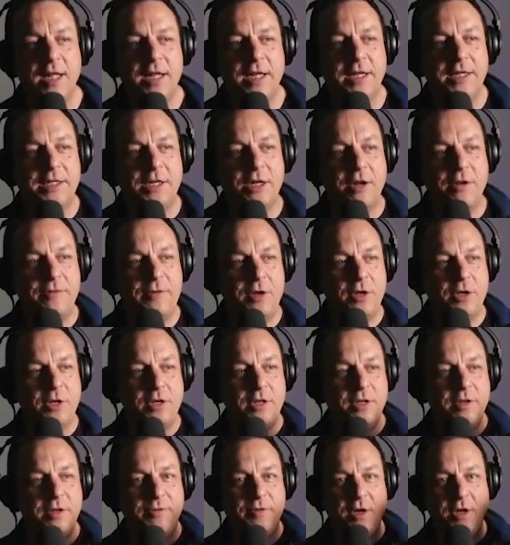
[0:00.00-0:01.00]
So if you
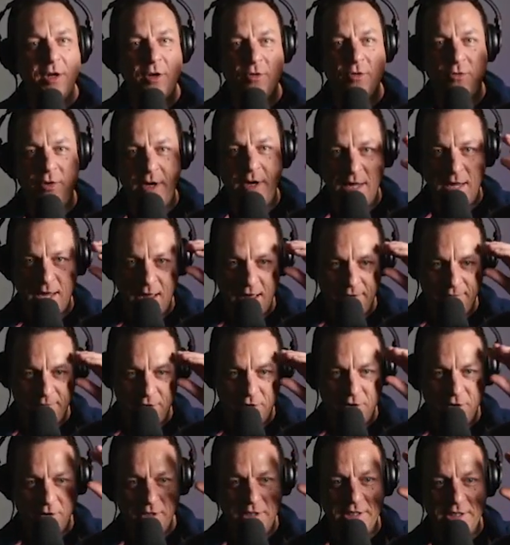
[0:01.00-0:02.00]
don't really have a
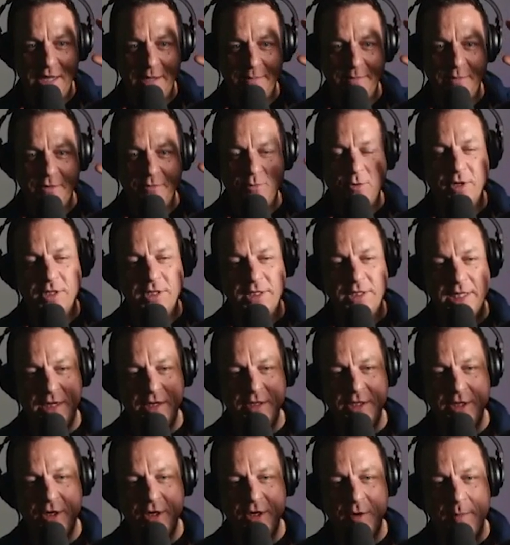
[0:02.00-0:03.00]
concept of what
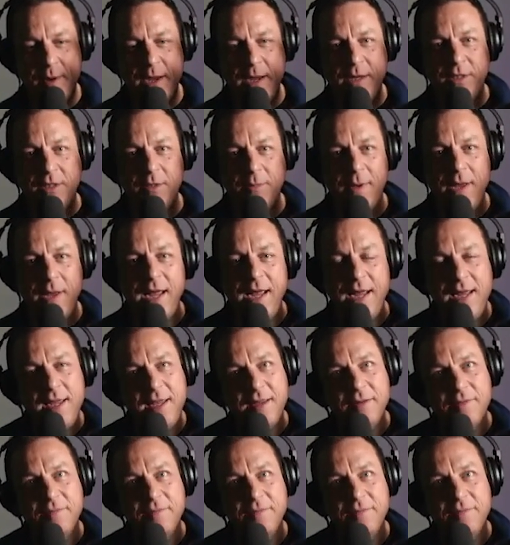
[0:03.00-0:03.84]
sound you're about to make,